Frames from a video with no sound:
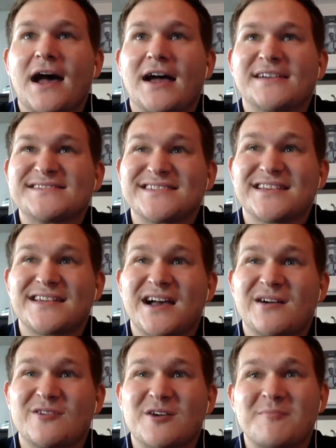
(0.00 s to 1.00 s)
I sent
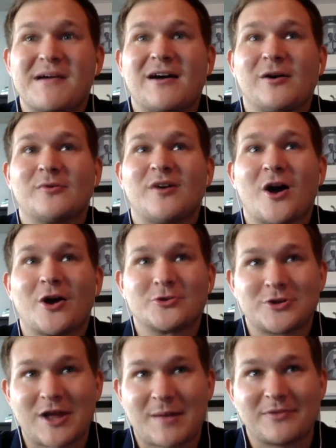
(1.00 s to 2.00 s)
out about
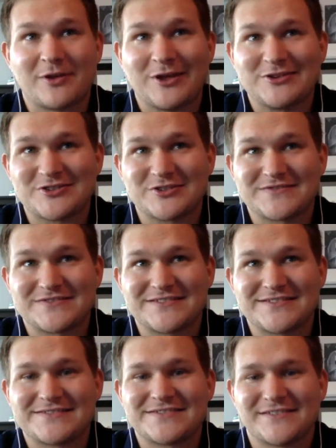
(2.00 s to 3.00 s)
100
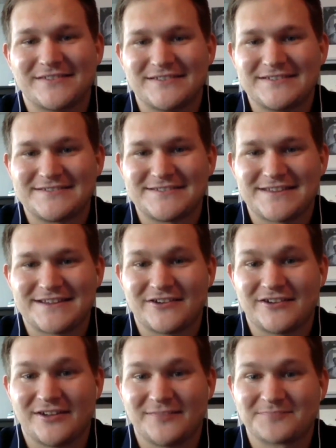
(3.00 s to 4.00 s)
applications to the DC
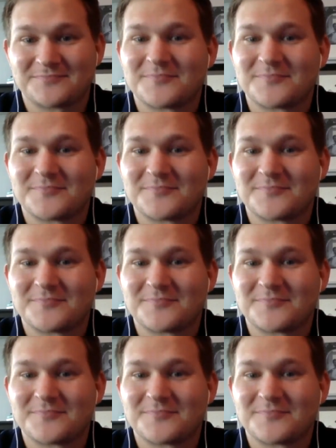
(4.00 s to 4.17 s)
area